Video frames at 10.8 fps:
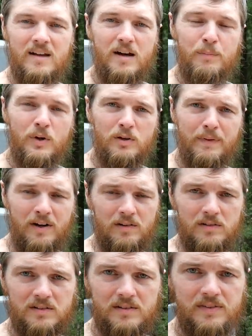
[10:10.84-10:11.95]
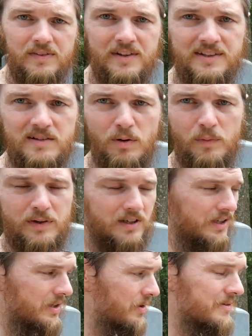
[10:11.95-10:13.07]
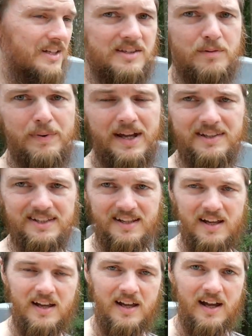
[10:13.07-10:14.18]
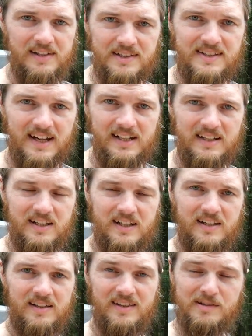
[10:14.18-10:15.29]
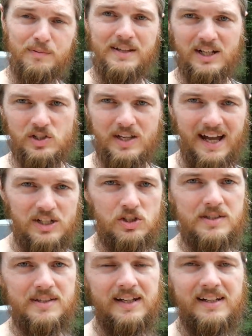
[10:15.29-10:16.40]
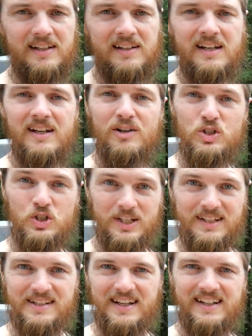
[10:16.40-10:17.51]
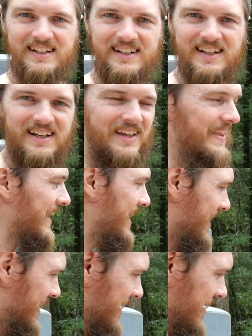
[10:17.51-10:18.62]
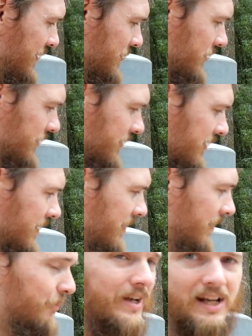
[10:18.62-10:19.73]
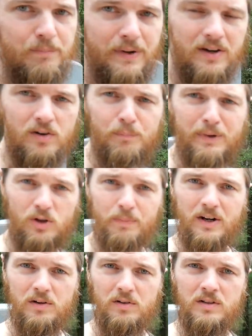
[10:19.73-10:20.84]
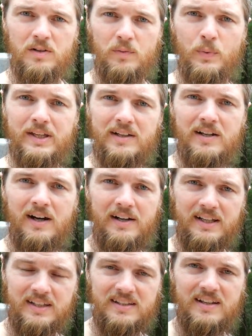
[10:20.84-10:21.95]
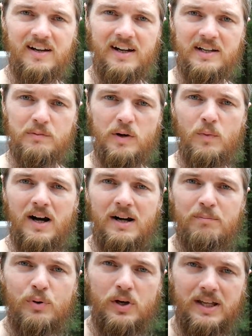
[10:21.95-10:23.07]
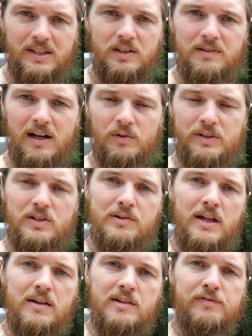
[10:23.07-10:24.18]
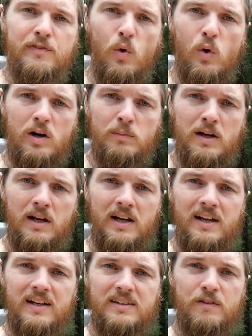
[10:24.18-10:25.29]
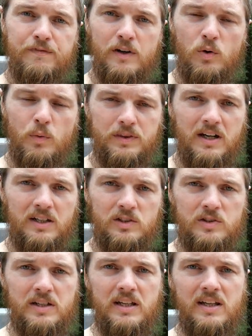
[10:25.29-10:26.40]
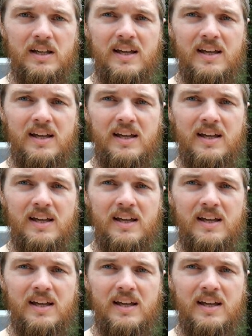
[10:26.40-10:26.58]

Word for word: a burn barrel. This is what we're gonna use as the base I decided, this was actually Ashley's idea, she decided that if we got a barrel, metal barrel, we could cut it to the height we want, put it in the ground, use it as a form to fill with concrete.